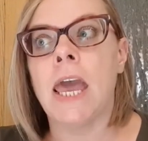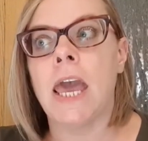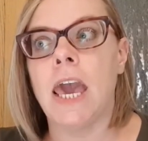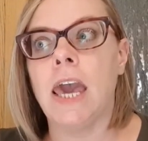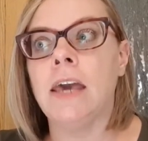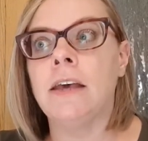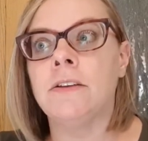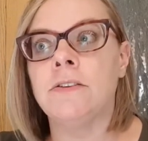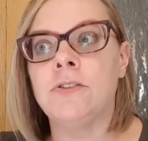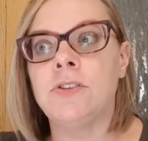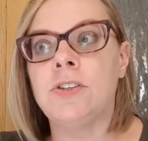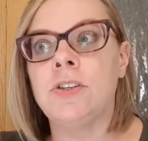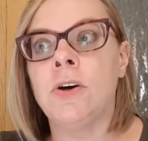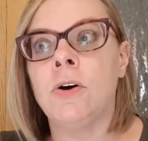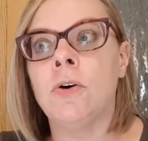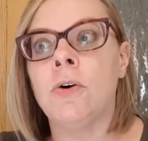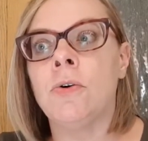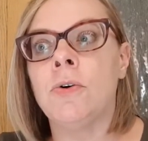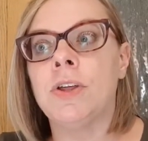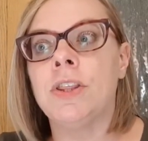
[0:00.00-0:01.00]
And
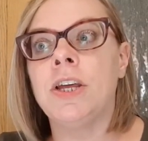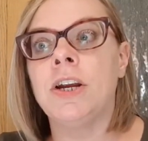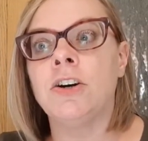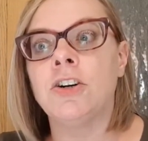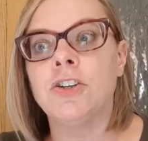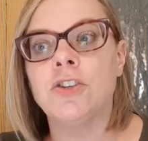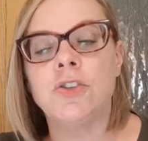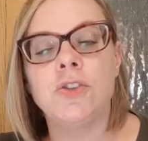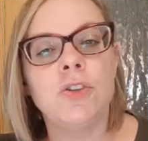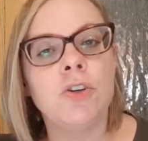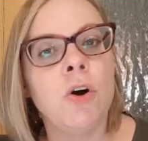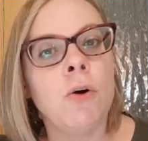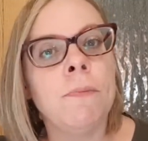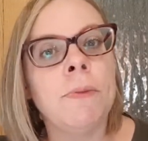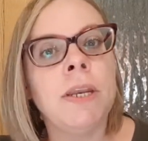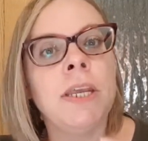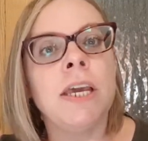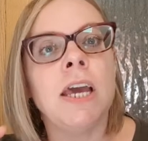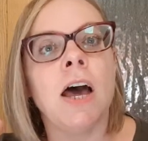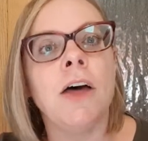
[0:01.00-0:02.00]
so there are so
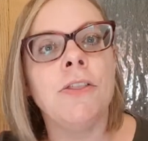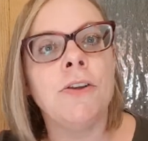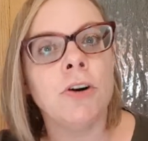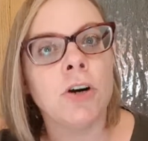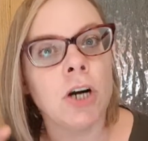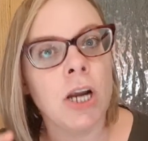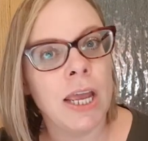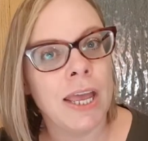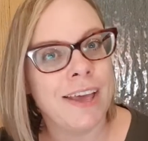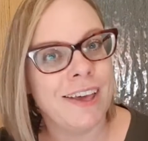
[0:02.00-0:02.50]
many other